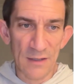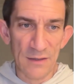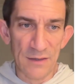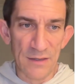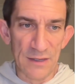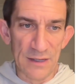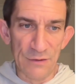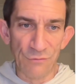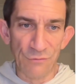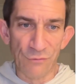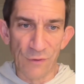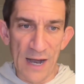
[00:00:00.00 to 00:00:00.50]

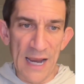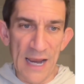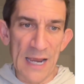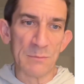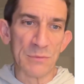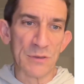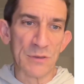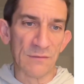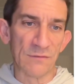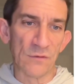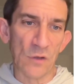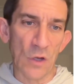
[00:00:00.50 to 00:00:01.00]
The
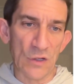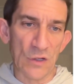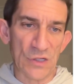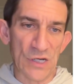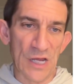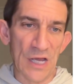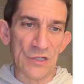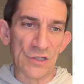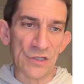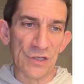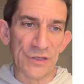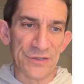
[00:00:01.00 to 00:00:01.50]
Rams of Los
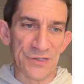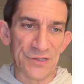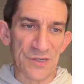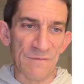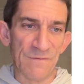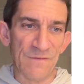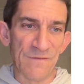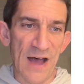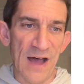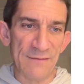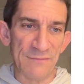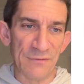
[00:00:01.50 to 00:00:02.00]
Angeles
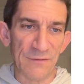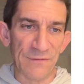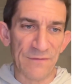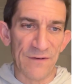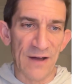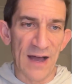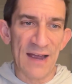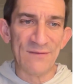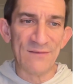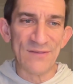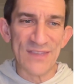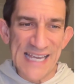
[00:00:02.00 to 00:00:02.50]
at
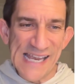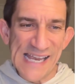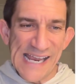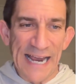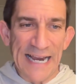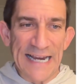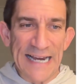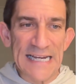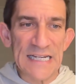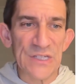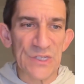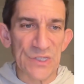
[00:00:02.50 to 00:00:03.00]
5-5, the
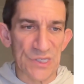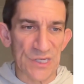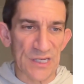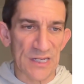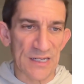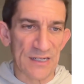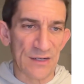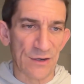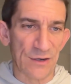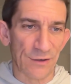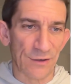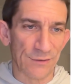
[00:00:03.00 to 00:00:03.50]
8th
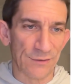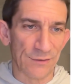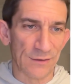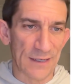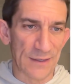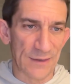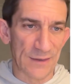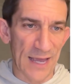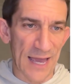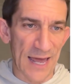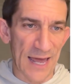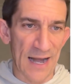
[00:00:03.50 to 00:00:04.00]
seed
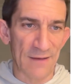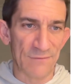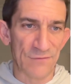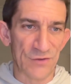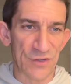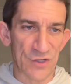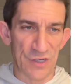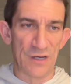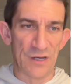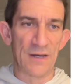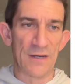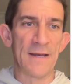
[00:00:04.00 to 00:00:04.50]
currently in the
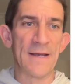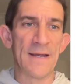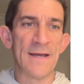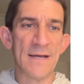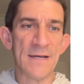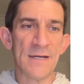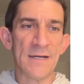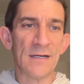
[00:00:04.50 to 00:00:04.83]
NFC,